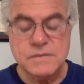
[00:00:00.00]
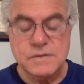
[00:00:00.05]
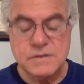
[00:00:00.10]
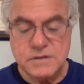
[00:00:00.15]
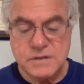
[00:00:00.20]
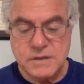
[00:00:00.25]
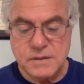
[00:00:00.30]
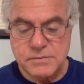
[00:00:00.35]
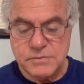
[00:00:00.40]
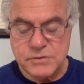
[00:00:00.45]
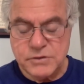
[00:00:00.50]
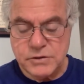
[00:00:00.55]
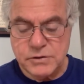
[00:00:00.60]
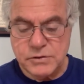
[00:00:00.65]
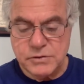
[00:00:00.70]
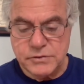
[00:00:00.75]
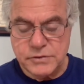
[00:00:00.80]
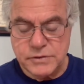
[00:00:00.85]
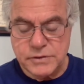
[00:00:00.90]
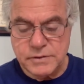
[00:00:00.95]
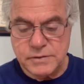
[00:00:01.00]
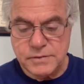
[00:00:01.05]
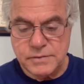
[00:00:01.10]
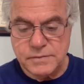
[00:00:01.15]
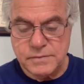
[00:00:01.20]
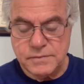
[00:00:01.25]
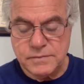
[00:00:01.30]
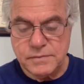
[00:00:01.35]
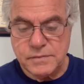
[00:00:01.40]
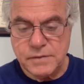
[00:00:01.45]
Some children
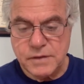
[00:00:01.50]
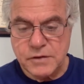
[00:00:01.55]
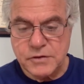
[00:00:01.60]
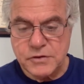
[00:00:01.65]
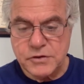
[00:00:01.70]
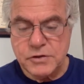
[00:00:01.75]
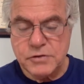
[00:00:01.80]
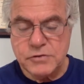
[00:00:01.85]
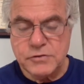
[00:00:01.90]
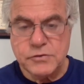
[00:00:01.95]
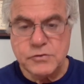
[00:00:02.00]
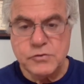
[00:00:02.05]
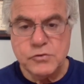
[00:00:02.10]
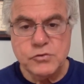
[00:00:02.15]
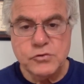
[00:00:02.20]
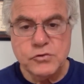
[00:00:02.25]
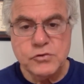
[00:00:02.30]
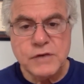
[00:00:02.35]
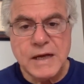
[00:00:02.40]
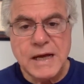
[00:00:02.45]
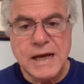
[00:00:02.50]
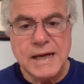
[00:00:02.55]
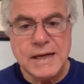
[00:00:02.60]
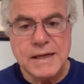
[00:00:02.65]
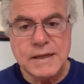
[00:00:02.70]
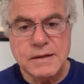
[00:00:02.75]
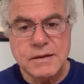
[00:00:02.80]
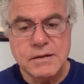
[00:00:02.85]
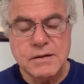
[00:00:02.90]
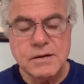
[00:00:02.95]
are children who do
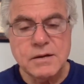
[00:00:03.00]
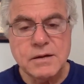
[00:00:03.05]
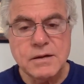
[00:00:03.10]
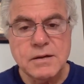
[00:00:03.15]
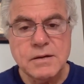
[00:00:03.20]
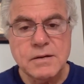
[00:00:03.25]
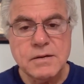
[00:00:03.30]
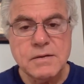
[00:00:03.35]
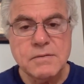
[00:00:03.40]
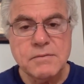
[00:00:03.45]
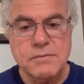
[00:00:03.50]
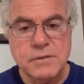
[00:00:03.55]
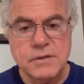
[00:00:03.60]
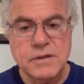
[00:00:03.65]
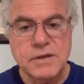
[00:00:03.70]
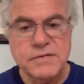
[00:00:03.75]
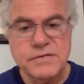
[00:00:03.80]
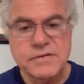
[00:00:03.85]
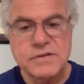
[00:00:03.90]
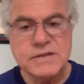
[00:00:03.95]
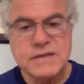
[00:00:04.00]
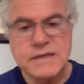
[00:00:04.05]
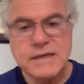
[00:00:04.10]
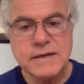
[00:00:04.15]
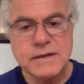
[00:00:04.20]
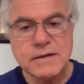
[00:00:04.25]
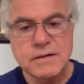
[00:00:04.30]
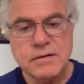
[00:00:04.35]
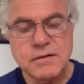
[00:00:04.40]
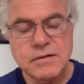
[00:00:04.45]
not believe in
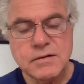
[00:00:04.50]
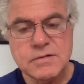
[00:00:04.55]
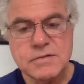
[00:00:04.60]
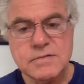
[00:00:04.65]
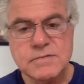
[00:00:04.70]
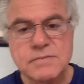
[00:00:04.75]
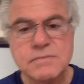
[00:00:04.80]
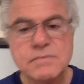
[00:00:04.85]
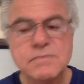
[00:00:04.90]
Santa Claus.